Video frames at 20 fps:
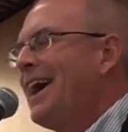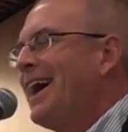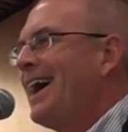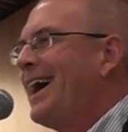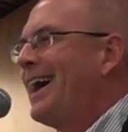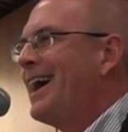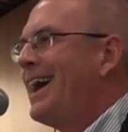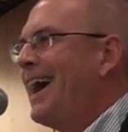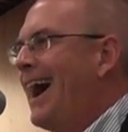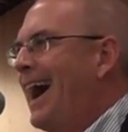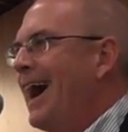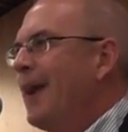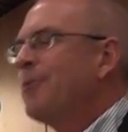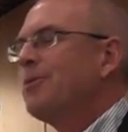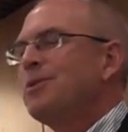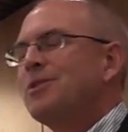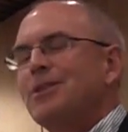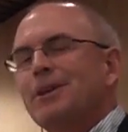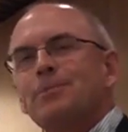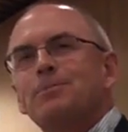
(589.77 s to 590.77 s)
I
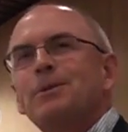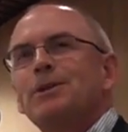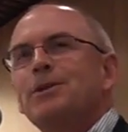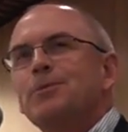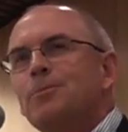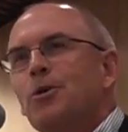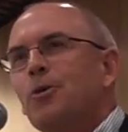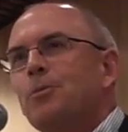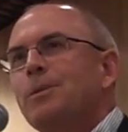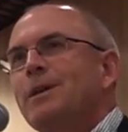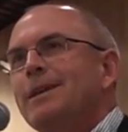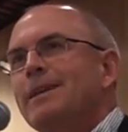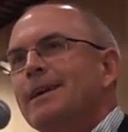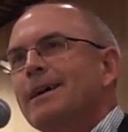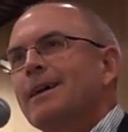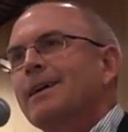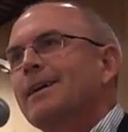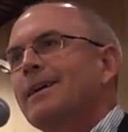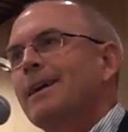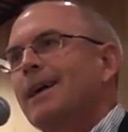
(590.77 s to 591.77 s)
will dip into Moby
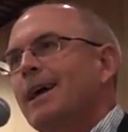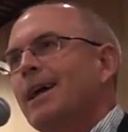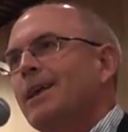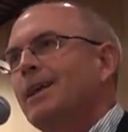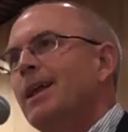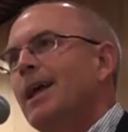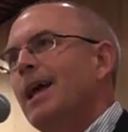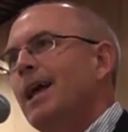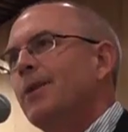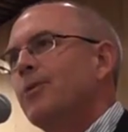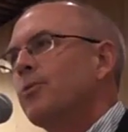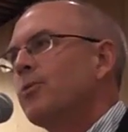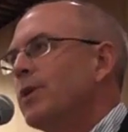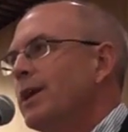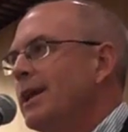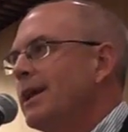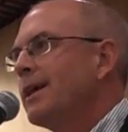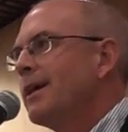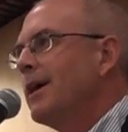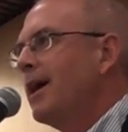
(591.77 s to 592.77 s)
Dick and
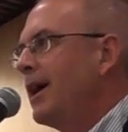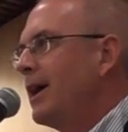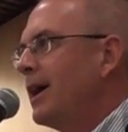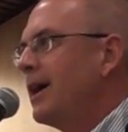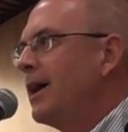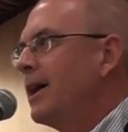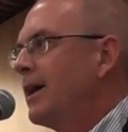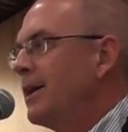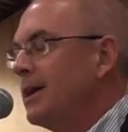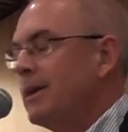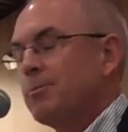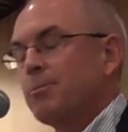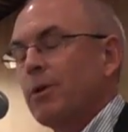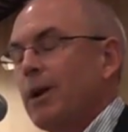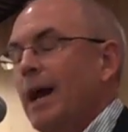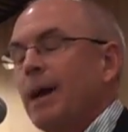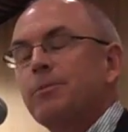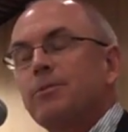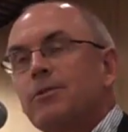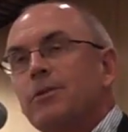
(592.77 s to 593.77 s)
read
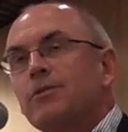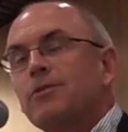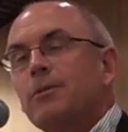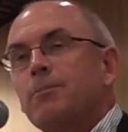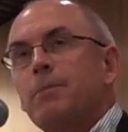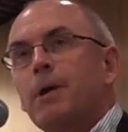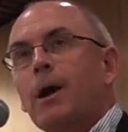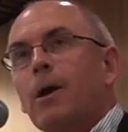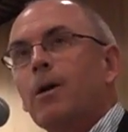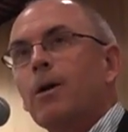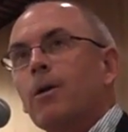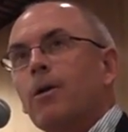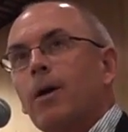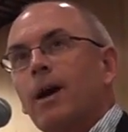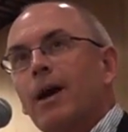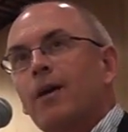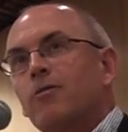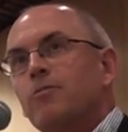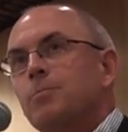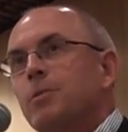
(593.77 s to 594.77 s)
perhaps just a
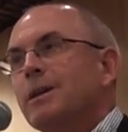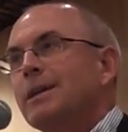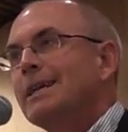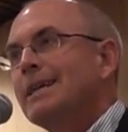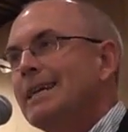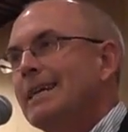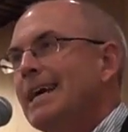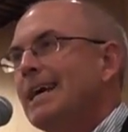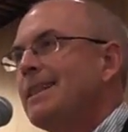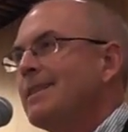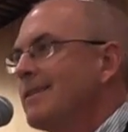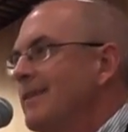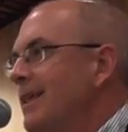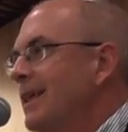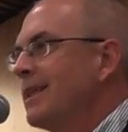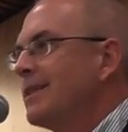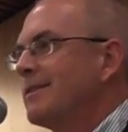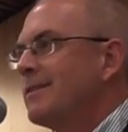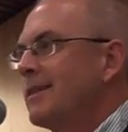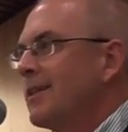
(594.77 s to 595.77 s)
paragraph, but
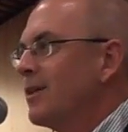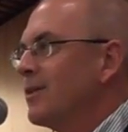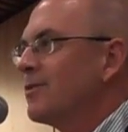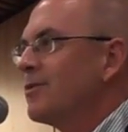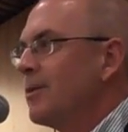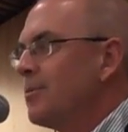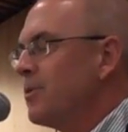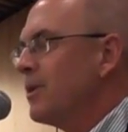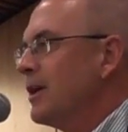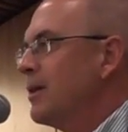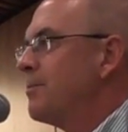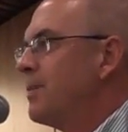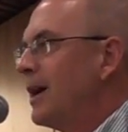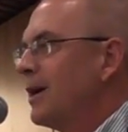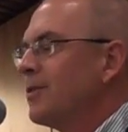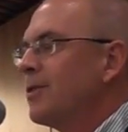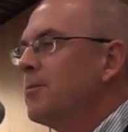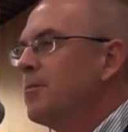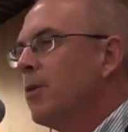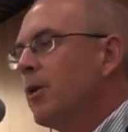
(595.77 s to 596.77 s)
there's something
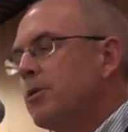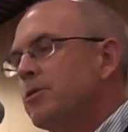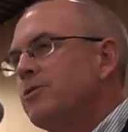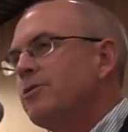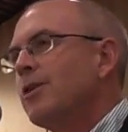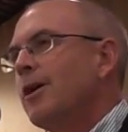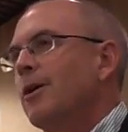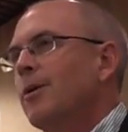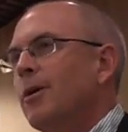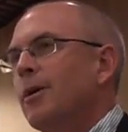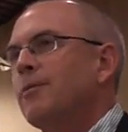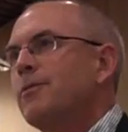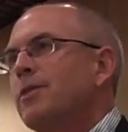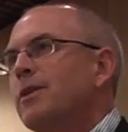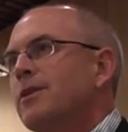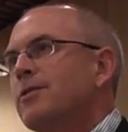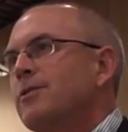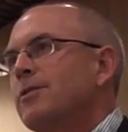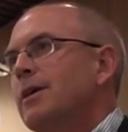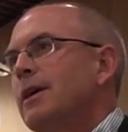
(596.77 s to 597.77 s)
about the mojo of
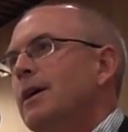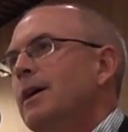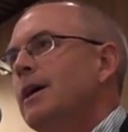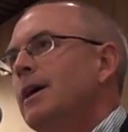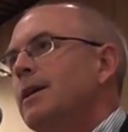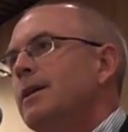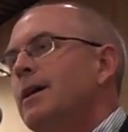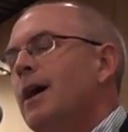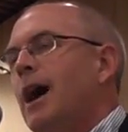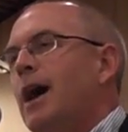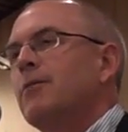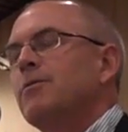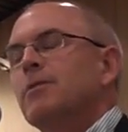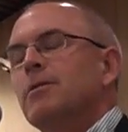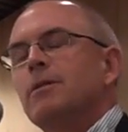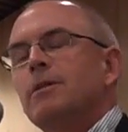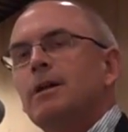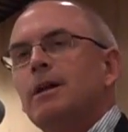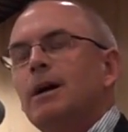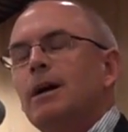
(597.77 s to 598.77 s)
this
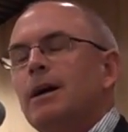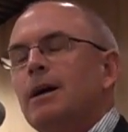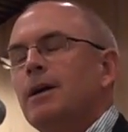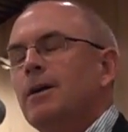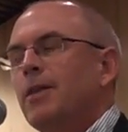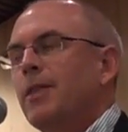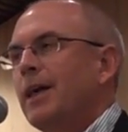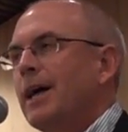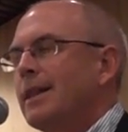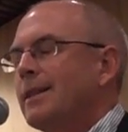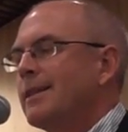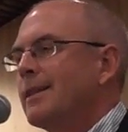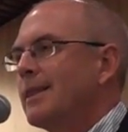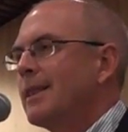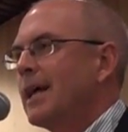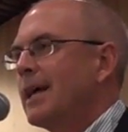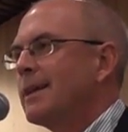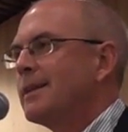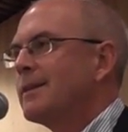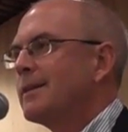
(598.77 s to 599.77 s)
novel
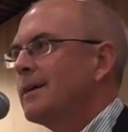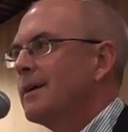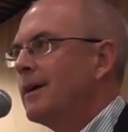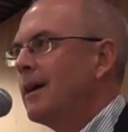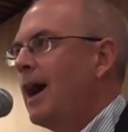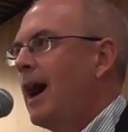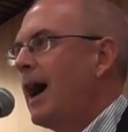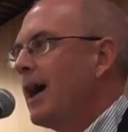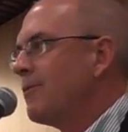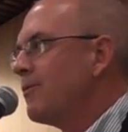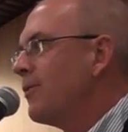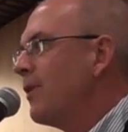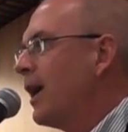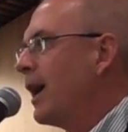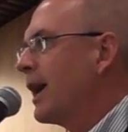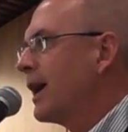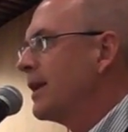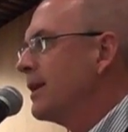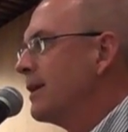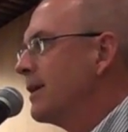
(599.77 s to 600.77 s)
that I
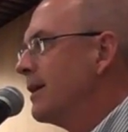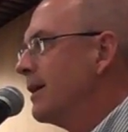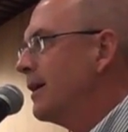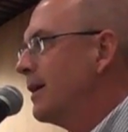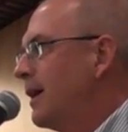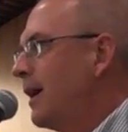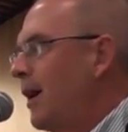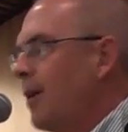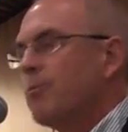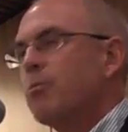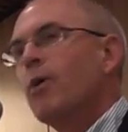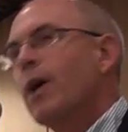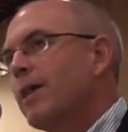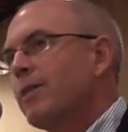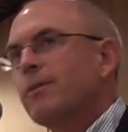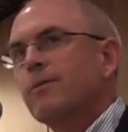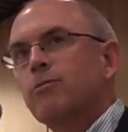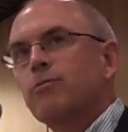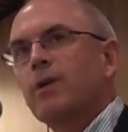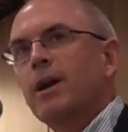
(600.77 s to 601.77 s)
find a
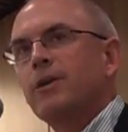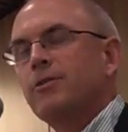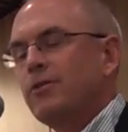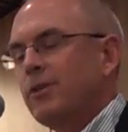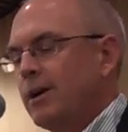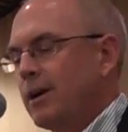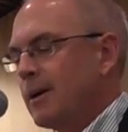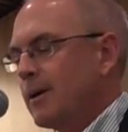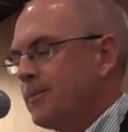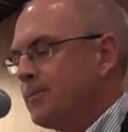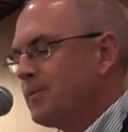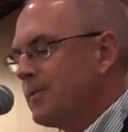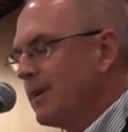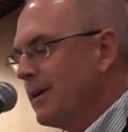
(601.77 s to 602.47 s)
breath of fresh air.